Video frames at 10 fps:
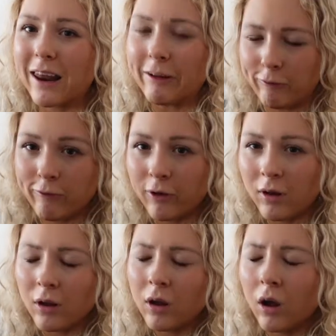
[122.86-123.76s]
life.
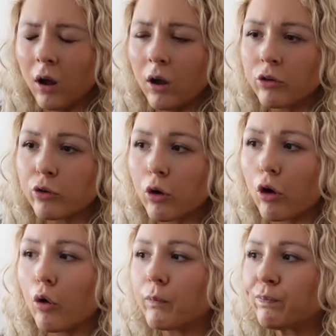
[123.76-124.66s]

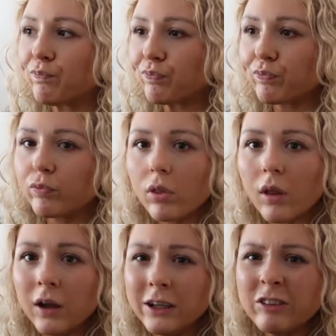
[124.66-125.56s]
So,
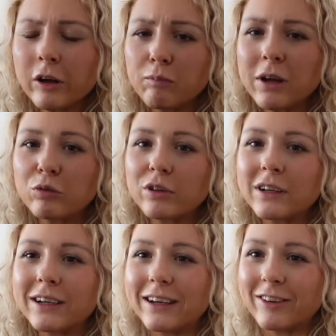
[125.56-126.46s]
he's computing
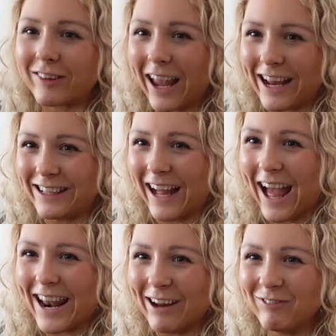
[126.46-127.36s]
it in his head,
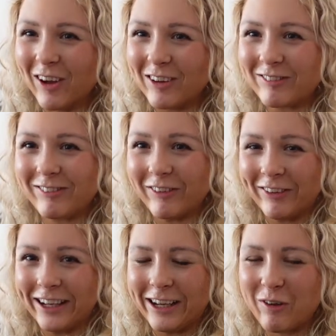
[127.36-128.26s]
and I'm not
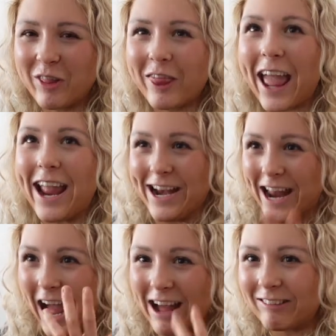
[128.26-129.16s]
joking you, then,
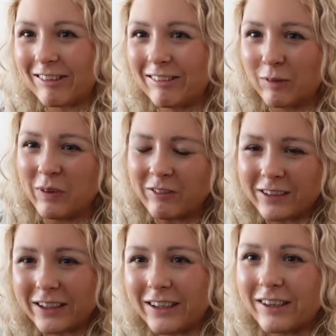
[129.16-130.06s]
as he's computing
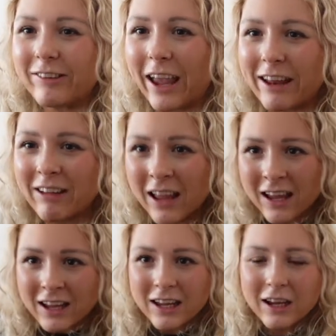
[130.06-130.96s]
it in his head,
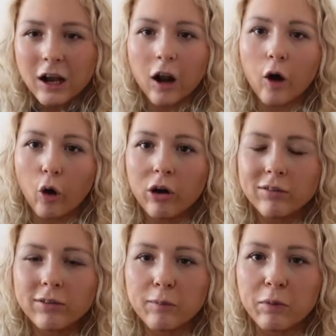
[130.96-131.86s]
he
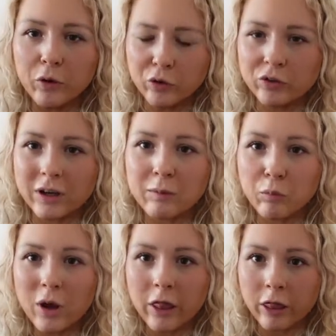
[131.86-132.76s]
clocks the person I'm
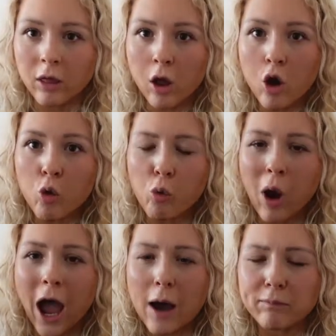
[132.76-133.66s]
with, who
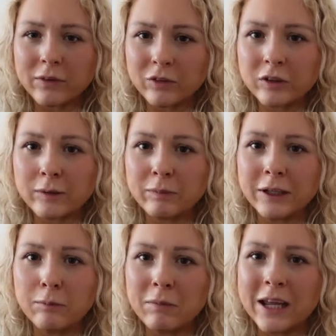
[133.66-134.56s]
happens to
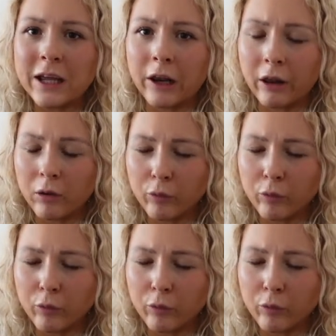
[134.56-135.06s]
be a male.